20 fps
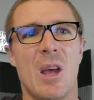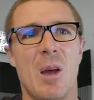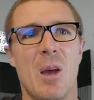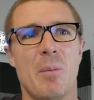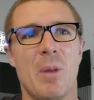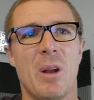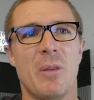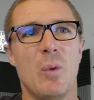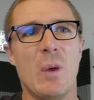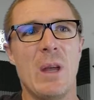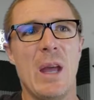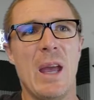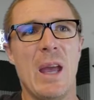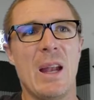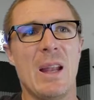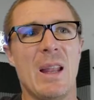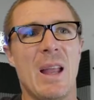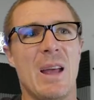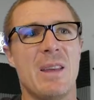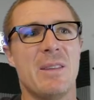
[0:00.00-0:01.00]
But if we
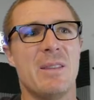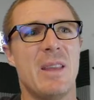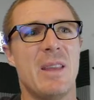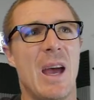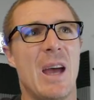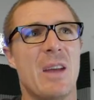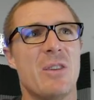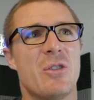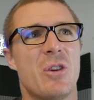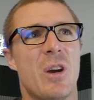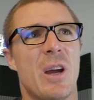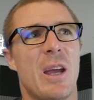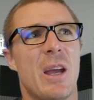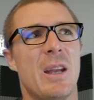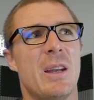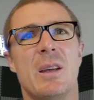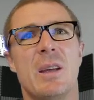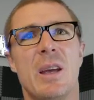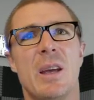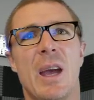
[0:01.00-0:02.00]
analyze that
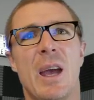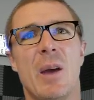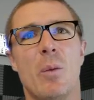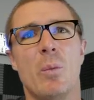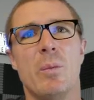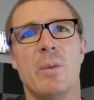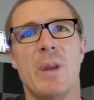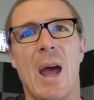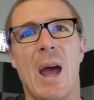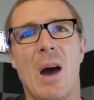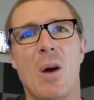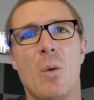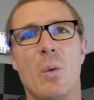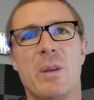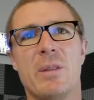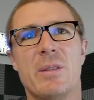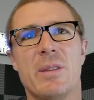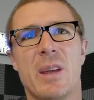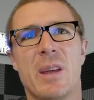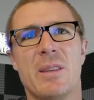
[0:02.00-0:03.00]
trade, and now
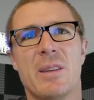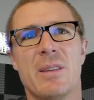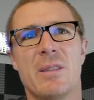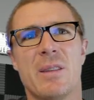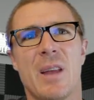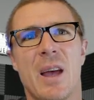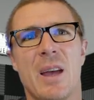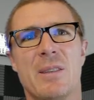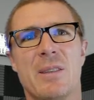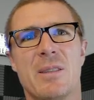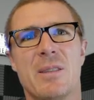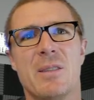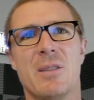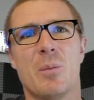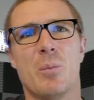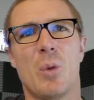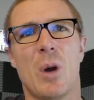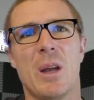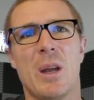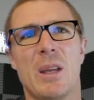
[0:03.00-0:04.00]
we set the slices
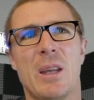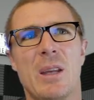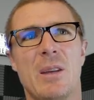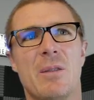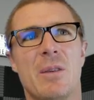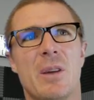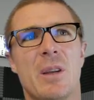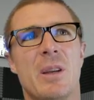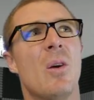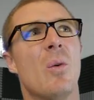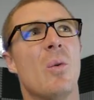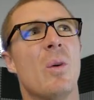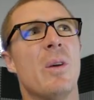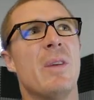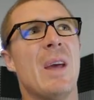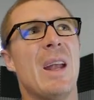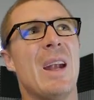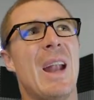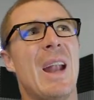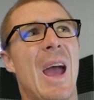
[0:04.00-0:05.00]
to break even.
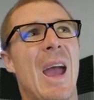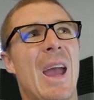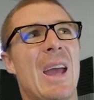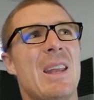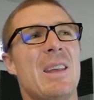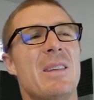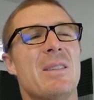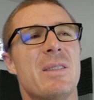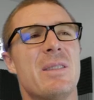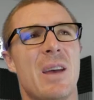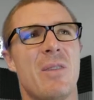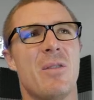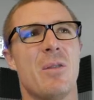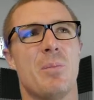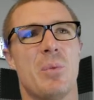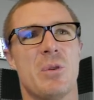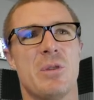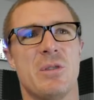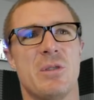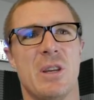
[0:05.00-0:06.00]
We've got an
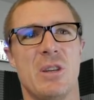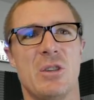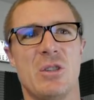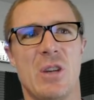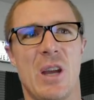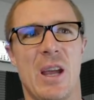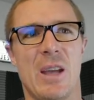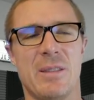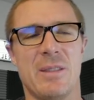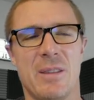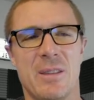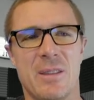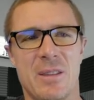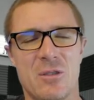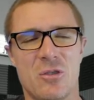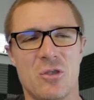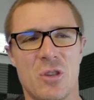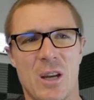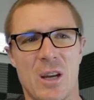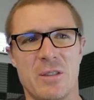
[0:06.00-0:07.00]
87% chance that
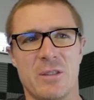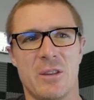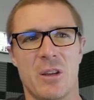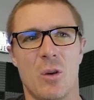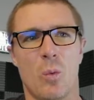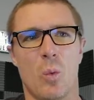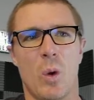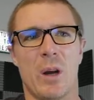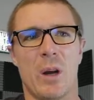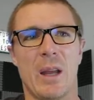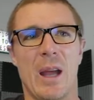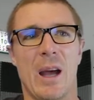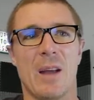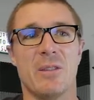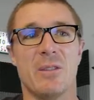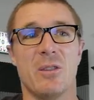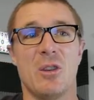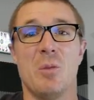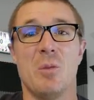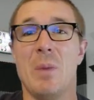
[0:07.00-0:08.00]
this trade's going to work
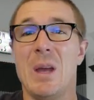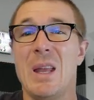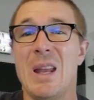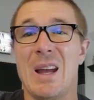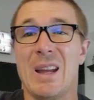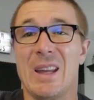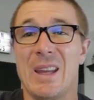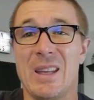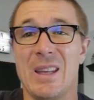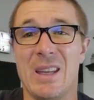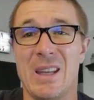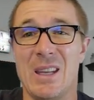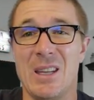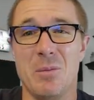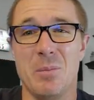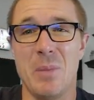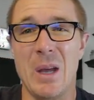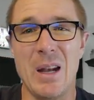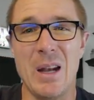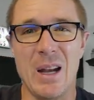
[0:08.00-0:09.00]
out. So you may not get
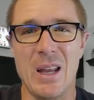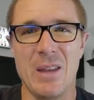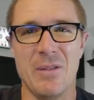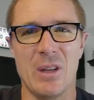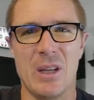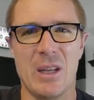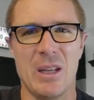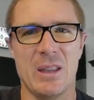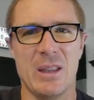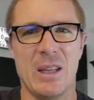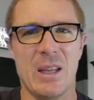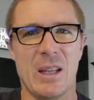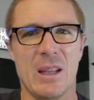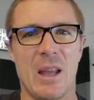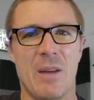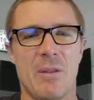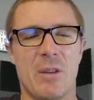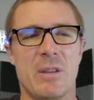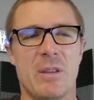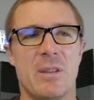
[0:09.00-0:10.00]
you may not even get the
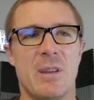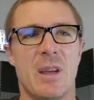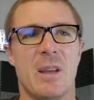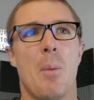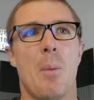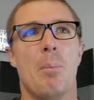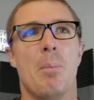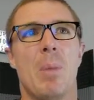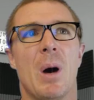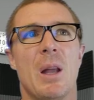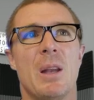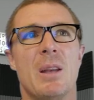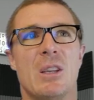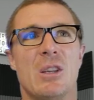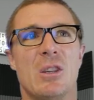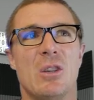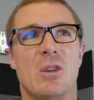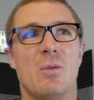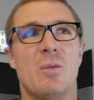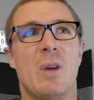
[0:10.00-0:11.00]
11 cents, but
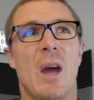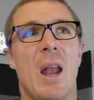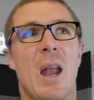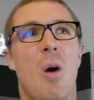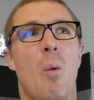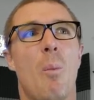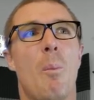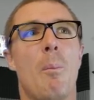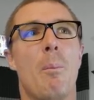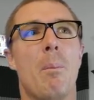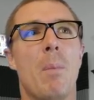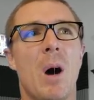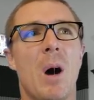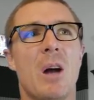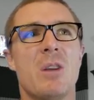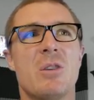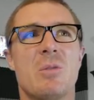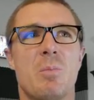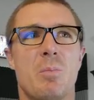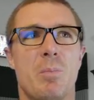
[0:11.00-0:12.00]
you've got a
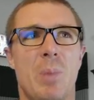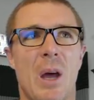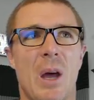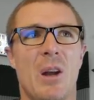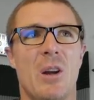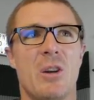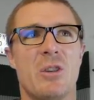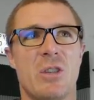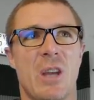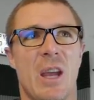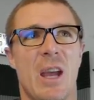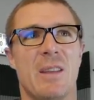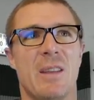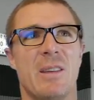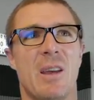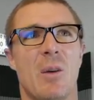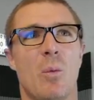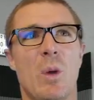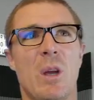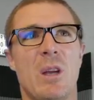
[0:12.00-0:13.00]
much better chance
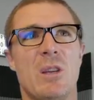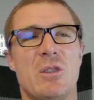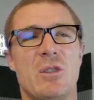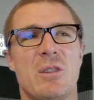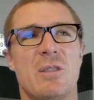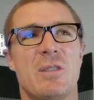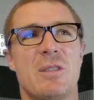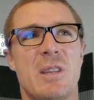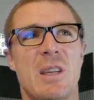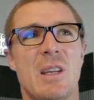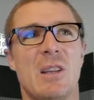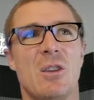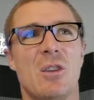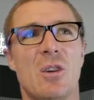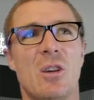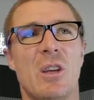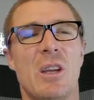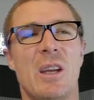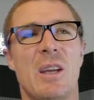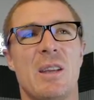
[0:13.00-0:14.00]
and we can just see
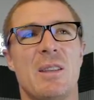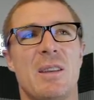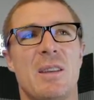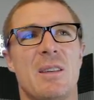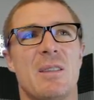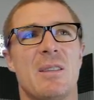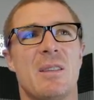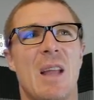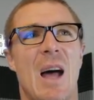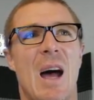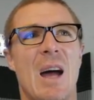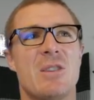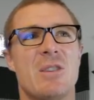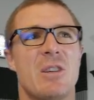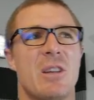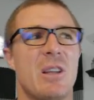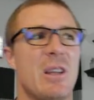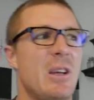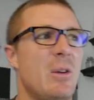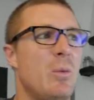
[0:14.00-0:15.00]
looking at this
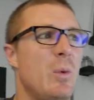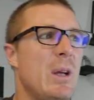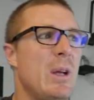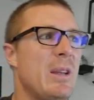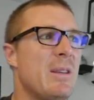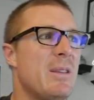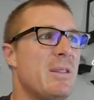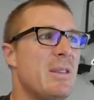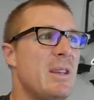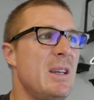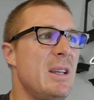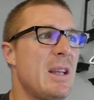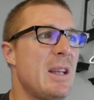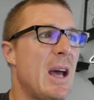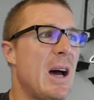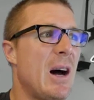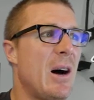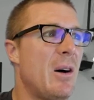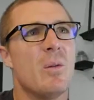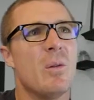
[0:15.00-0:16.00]
logically, we can see
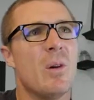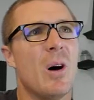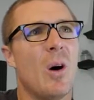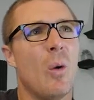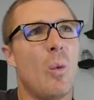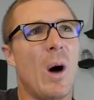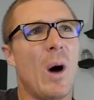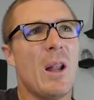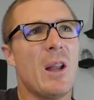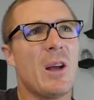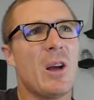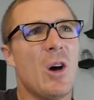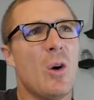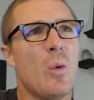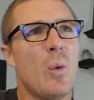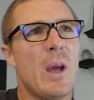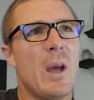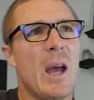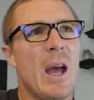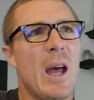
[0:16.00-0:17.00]
now a while ago
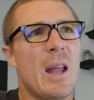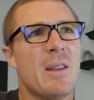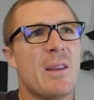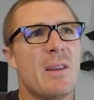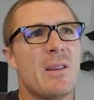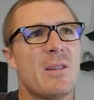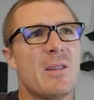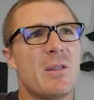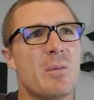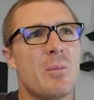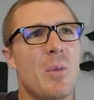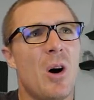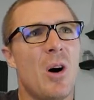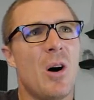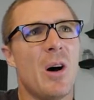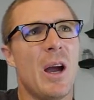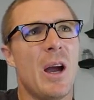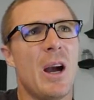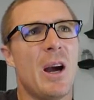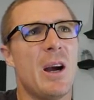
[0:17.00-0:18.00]
we had this
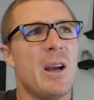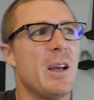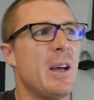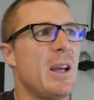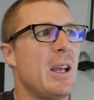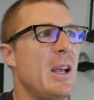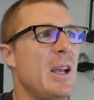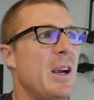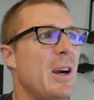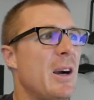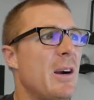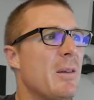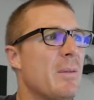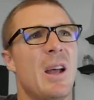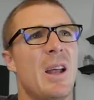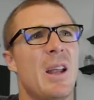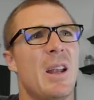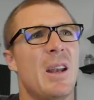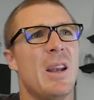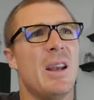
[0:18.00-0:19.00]
small area here.
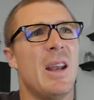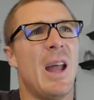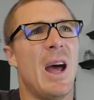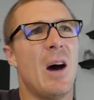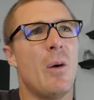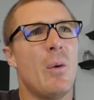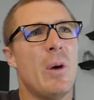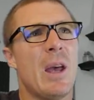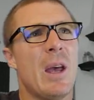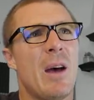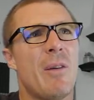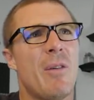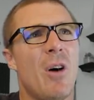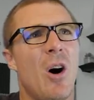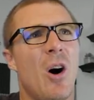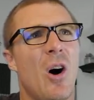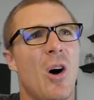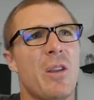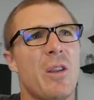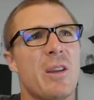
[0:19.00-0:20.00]
Now we have
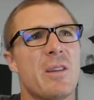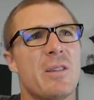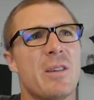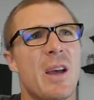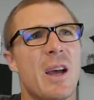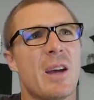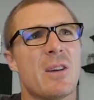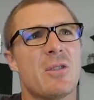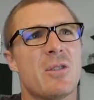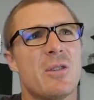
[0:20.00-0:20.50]
all this extra